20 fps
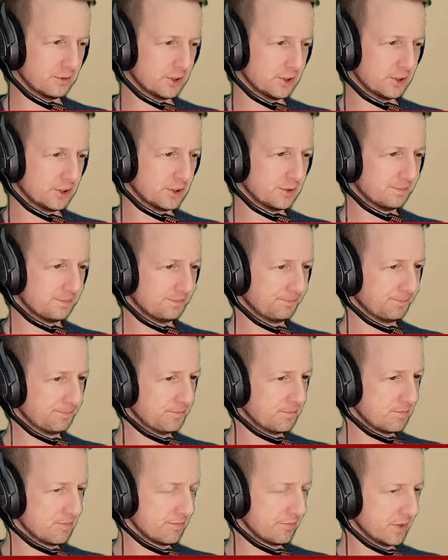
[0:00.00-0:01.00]
which
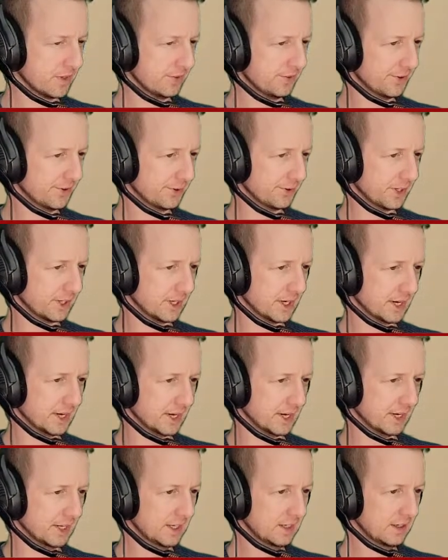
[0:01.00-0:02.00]
is
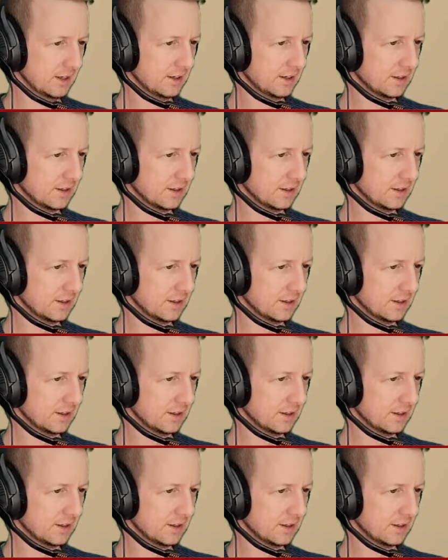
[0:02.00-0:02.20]
okay.